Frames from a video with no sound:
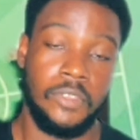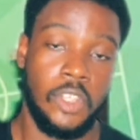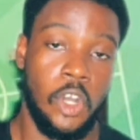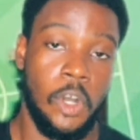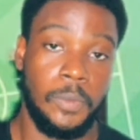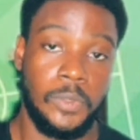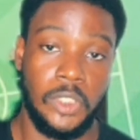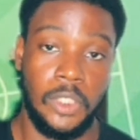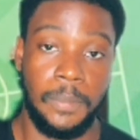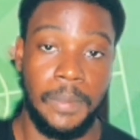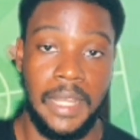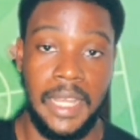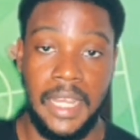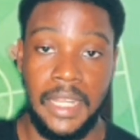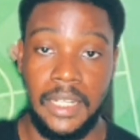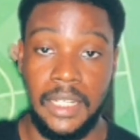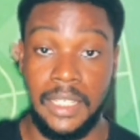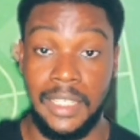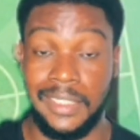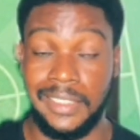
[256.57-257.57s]
Up top, I
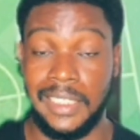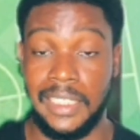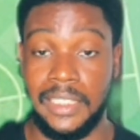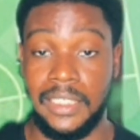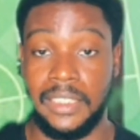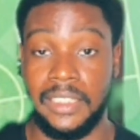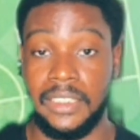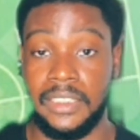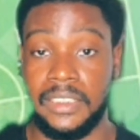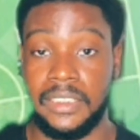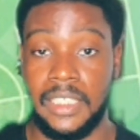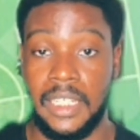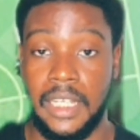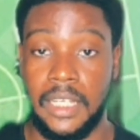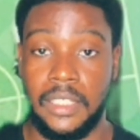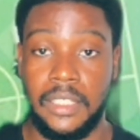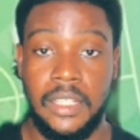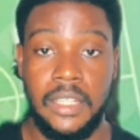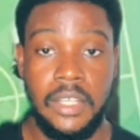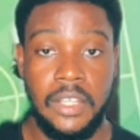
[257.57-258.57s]
had Alexander
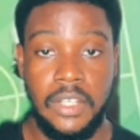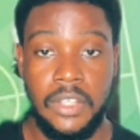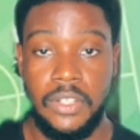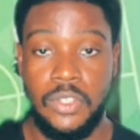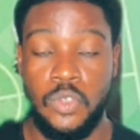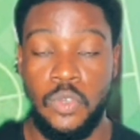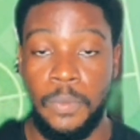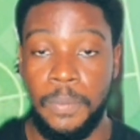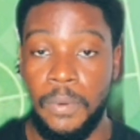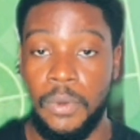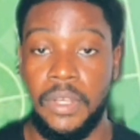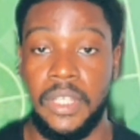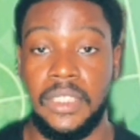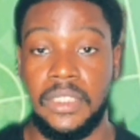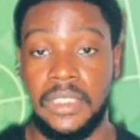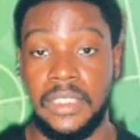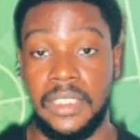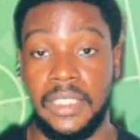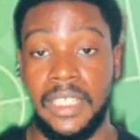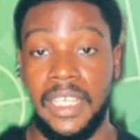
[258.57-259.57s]
Isak, 2
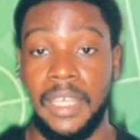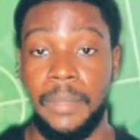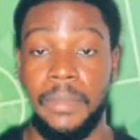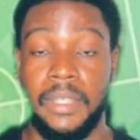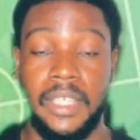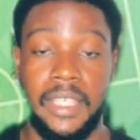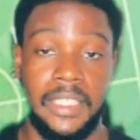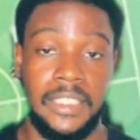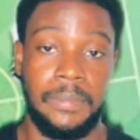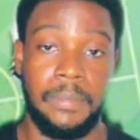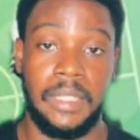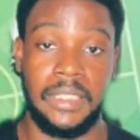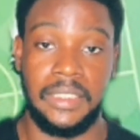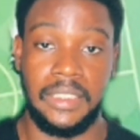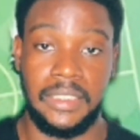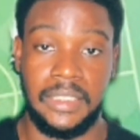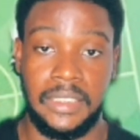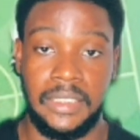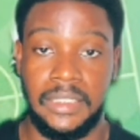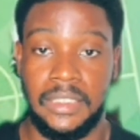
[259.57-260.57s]
points in the game against
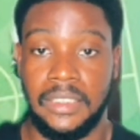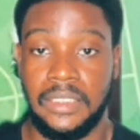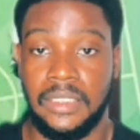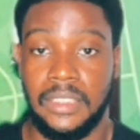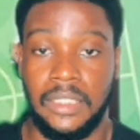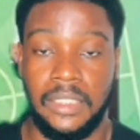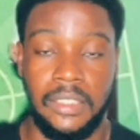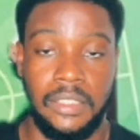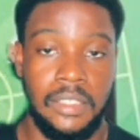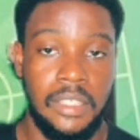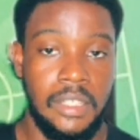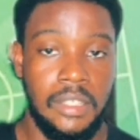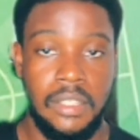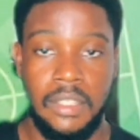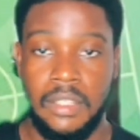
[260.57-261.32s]
Manchester City.